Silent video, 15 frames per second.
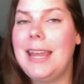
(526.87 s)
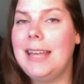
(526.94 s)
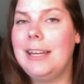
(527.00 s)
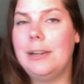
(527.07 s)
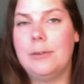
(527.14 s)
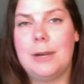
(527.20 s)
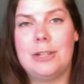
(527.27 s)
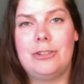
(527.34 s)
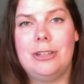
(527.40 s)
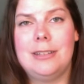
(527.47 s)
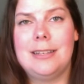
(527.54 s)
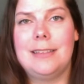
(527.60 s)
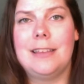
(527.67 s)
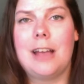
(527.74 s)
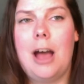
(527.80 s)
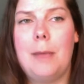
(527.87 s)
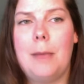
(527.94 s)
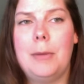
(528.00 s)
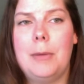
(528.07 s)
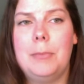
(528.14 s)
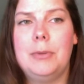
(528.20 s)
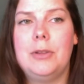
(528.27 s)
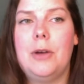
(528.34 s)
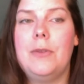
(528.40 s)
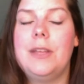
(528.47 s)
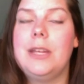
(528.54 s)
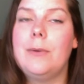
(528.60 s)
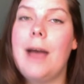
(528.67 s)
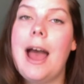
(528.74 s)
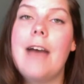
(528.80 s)
any questions in the comment below that
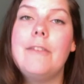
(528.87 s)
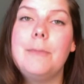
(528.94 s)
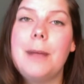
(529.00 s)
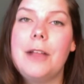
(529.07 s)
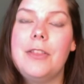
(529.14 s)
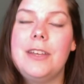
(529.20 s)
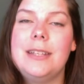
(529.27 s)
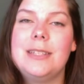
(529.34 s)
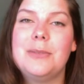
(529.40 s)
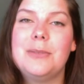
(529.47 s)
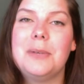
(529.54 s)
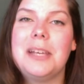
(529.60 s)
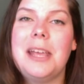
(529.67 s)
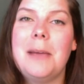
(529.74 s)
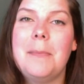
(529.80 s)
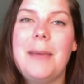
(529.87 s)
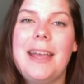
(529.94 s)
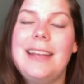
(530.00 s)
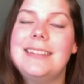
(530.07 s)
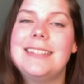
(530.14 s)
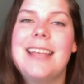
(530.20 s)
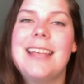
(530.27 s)
you have about these 3 campaigns,